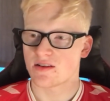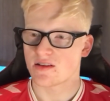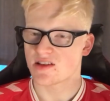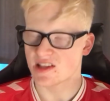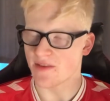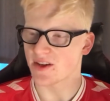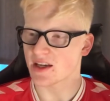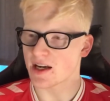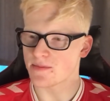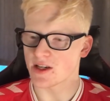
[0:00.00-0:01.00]
7
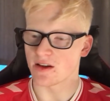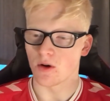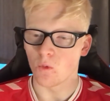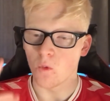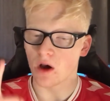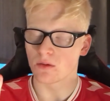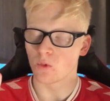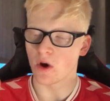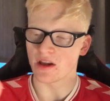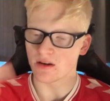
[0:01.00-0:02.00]
games in. 1
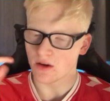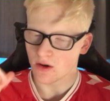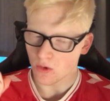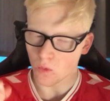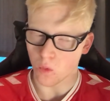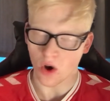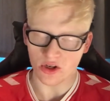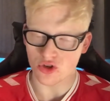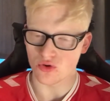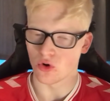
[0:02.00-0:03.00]
win,
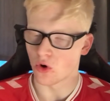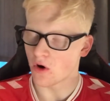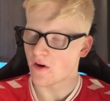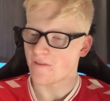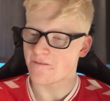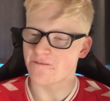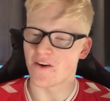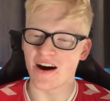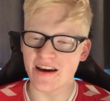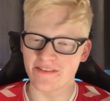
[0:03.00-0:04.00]
1 draw,
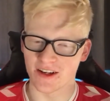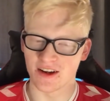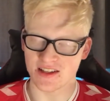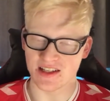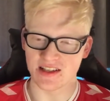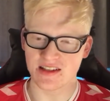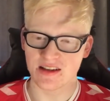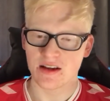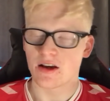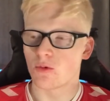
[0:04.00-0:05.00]
5 losses.
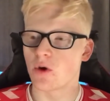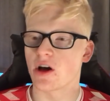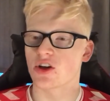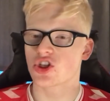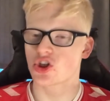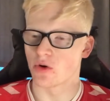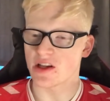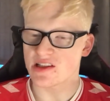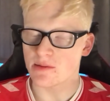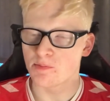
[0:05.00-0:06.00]
We are
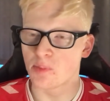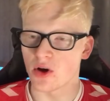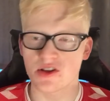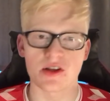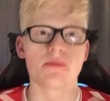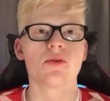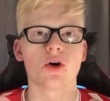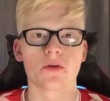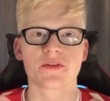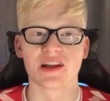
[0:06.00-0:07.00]
joint bottom
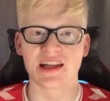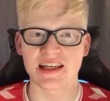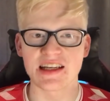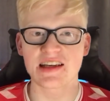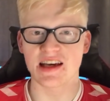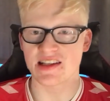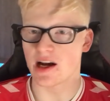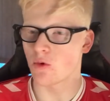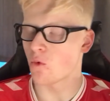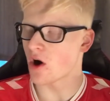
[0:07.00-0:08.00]
of the league. It's
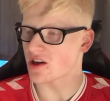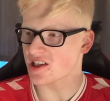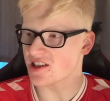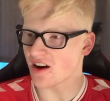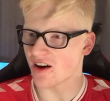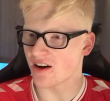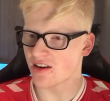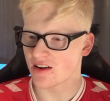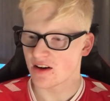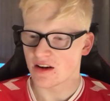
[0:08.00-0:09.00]
our worst start
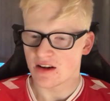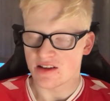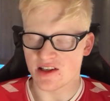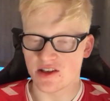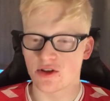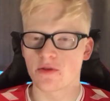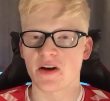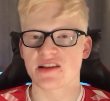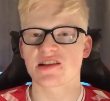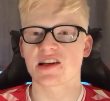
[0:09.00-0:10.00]
since
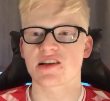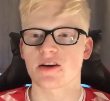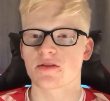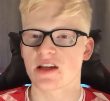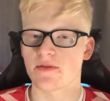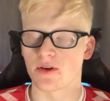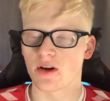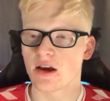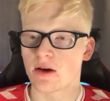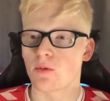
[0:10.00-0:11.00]
2006-07
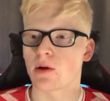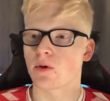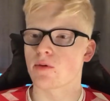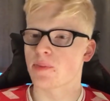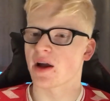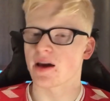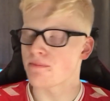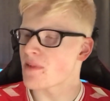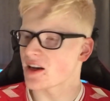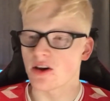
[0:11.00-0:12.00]
when we were
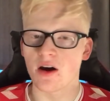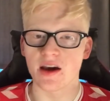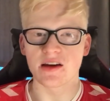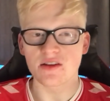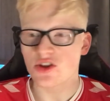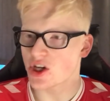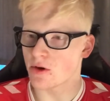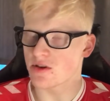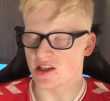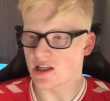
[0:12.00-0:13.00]
playing Man United,
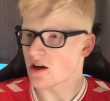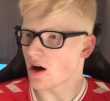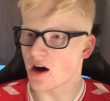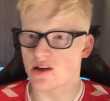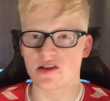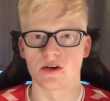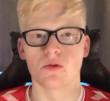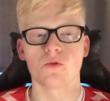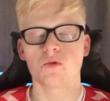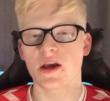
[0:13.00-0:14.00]
Chelsea,
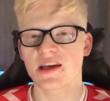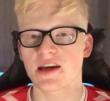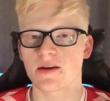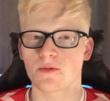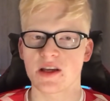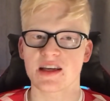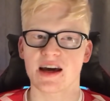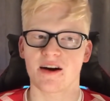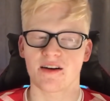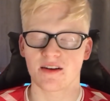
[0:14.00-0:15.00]
Arsenal, week in, week out.